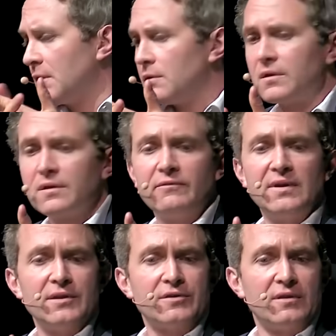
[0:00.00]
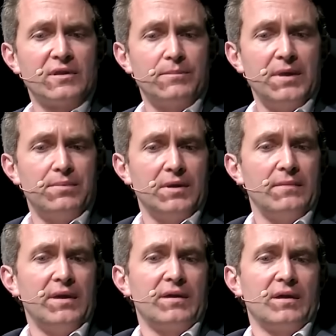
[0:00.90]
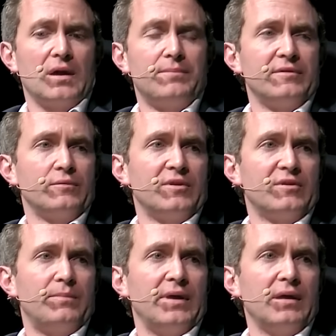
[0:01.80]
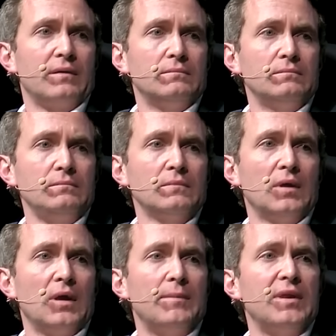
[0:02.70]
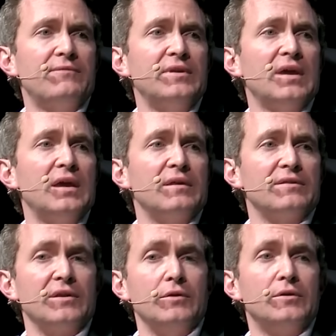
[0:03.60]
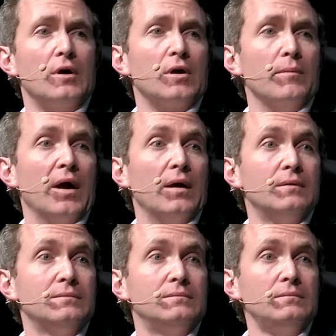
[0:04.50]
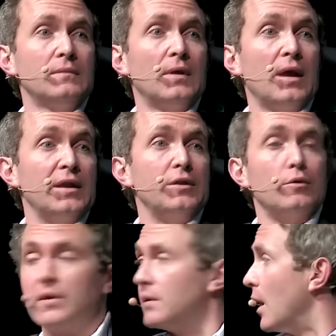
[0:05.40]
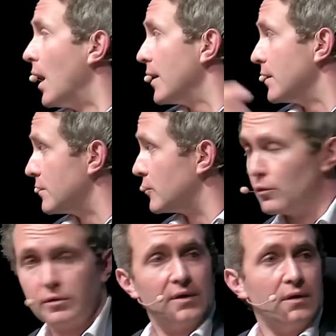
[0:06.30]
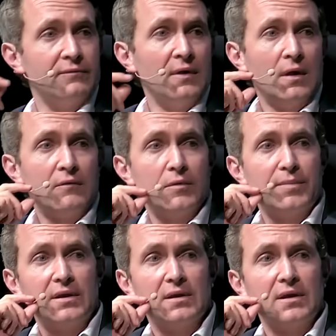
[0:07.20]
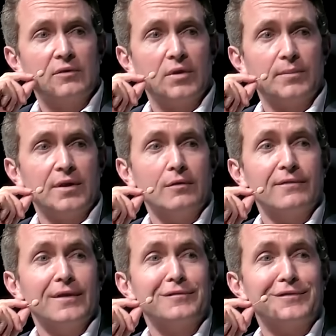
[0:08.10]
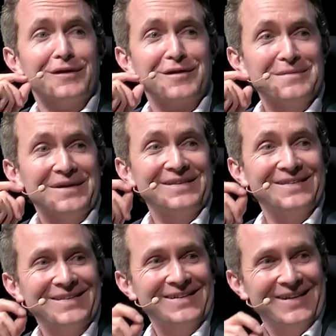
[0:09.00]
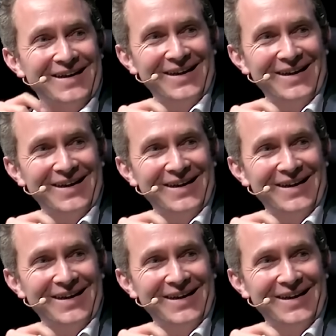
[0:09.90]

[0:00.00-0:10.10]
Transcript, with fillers: Look at the religions that people are making up as we speak. I mean, every day there's a new dogma, and you and I and Jordan have repeatedly tripped over those dogmas. Mm-hmm.